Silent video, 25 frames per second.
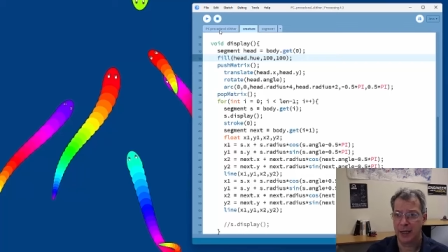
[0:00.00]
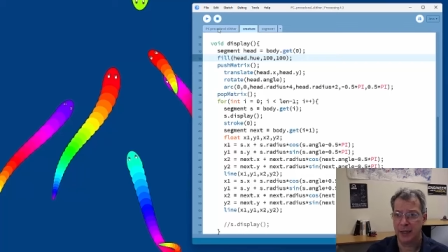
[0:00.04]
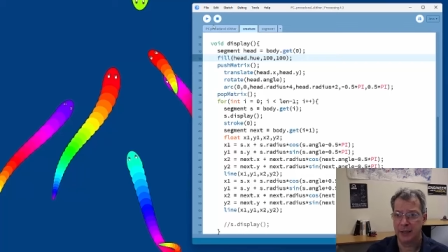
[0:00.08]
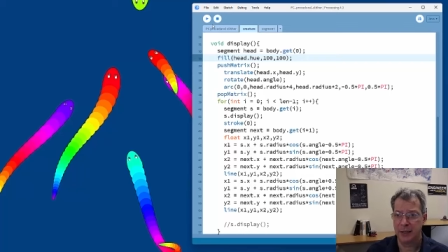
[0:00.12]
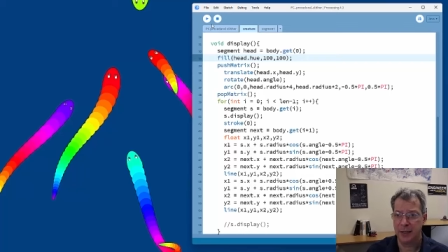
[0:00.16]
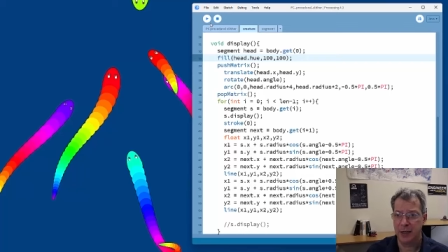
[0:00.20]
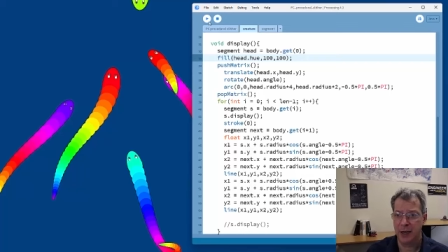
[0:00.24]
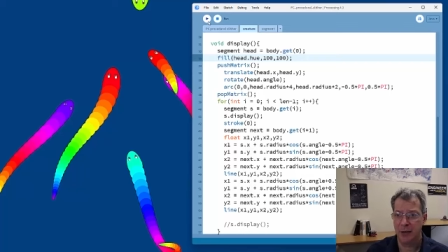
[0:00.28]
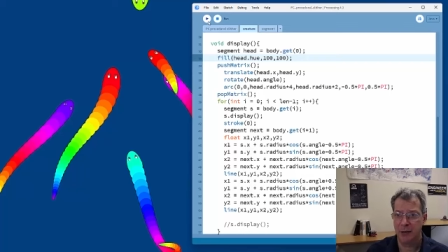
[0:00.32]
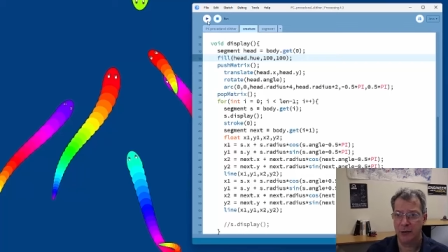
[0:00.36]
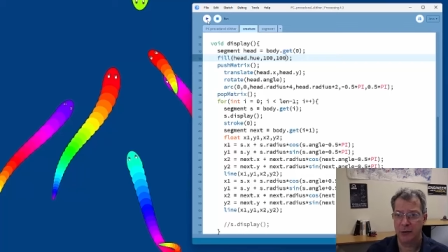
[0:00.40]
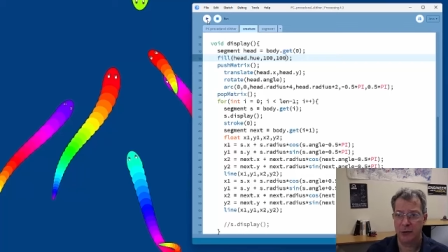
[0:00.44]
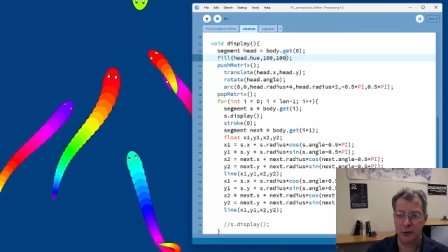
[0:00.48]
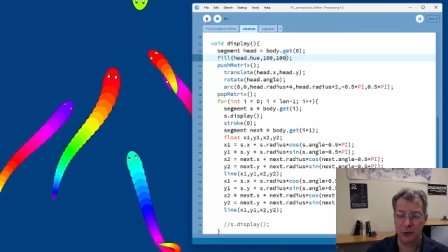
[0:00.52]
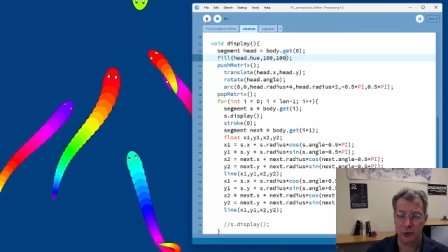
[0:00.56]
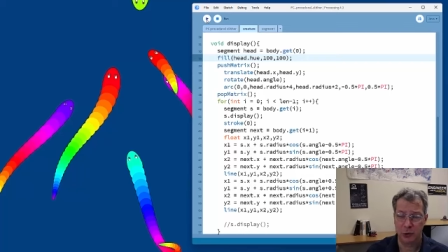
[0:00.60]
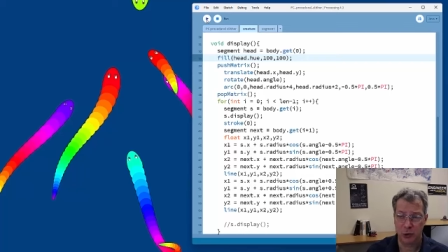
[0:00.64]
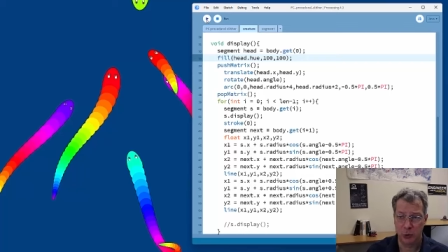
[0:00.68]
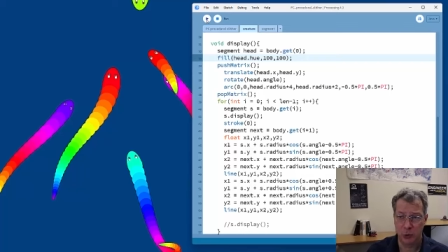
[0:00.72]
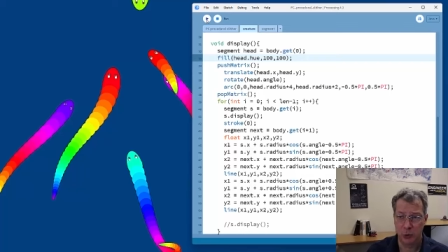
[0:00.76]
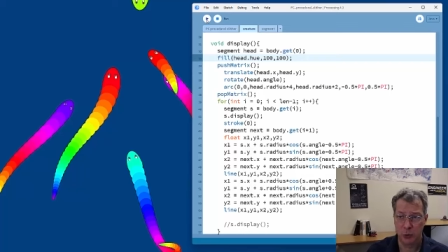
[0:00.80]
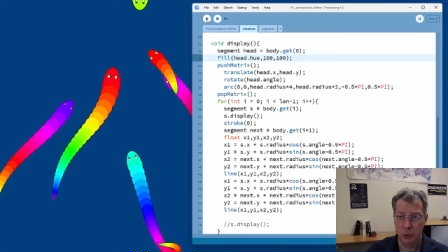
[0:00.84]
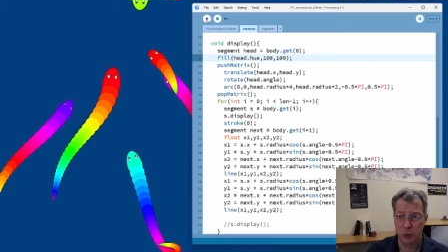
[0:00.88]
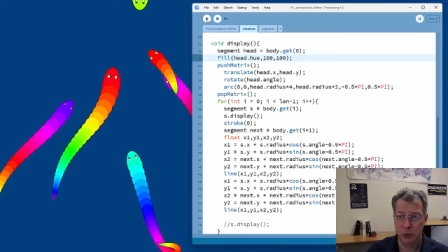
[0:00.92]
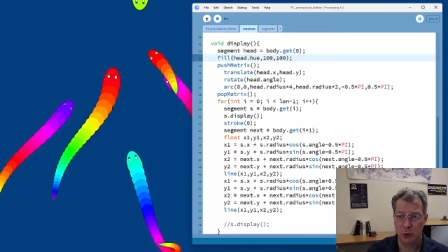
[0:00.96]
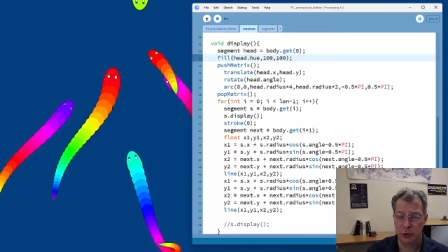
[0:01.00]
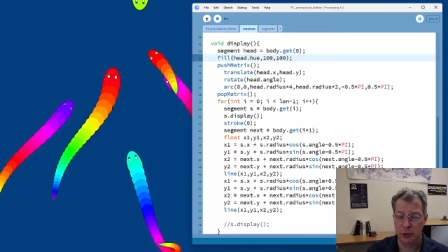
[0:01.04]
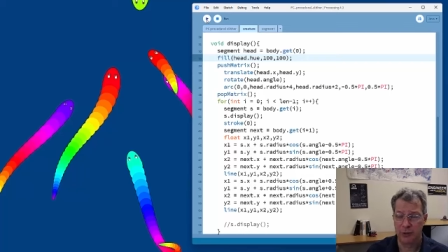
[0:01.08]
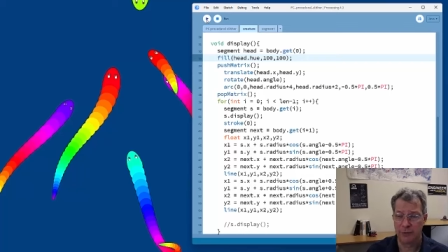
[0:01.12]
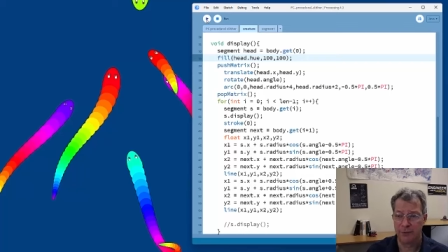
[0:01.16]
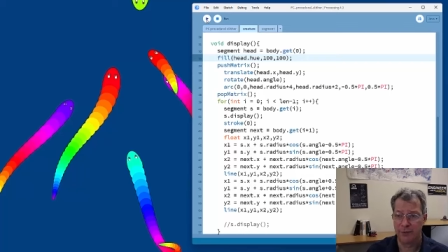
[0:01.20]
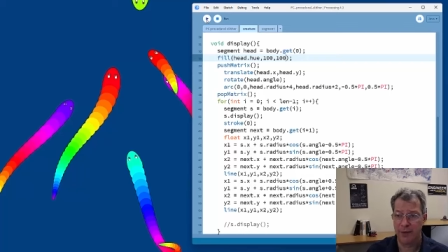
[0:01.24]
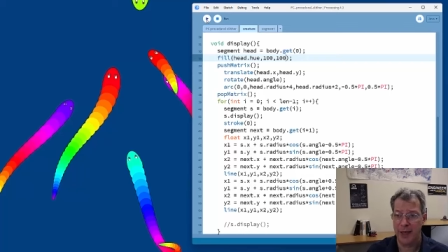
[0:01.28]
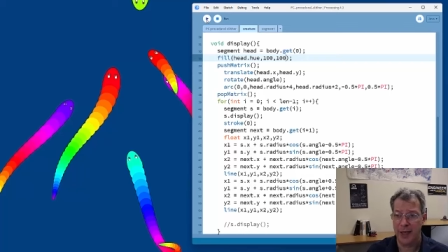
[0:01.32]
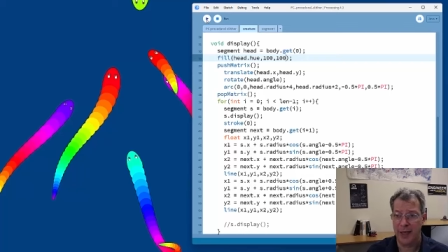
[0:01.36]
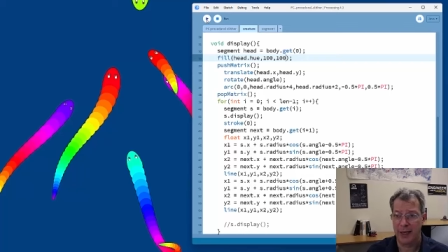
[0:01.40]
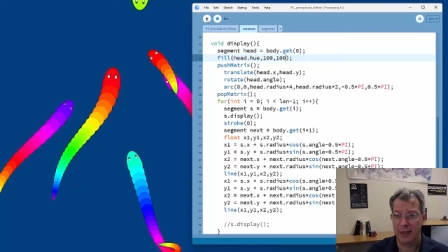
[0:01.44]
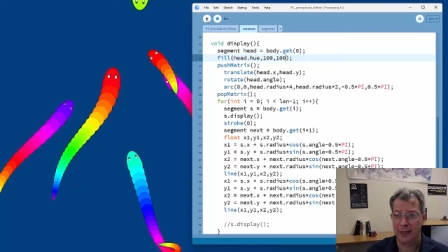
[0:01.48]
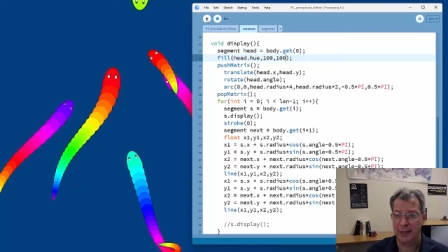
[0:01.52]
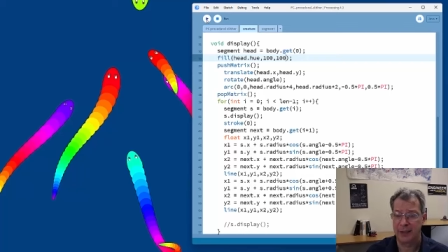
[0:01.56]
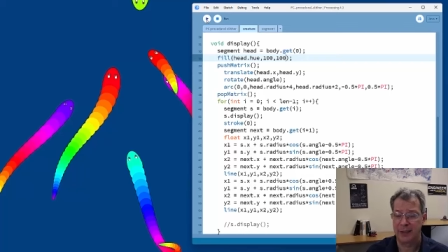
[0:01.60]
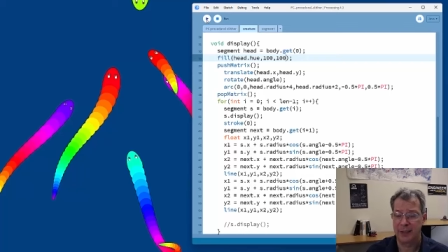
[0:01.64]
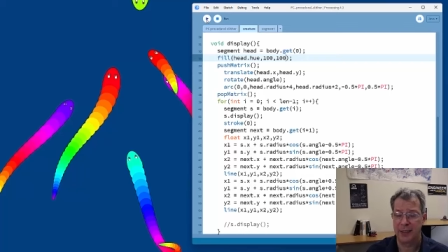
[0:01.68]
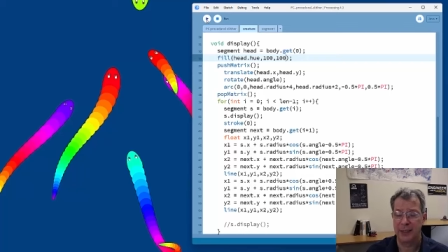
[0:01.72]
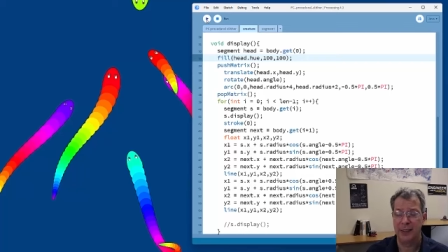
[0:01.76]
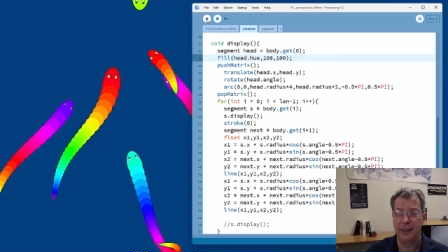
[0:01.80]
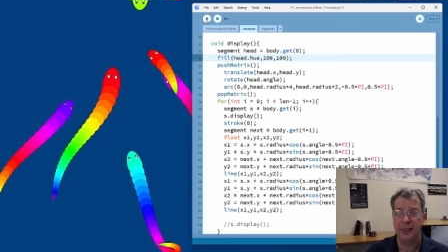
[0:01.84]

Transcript: Another cool effect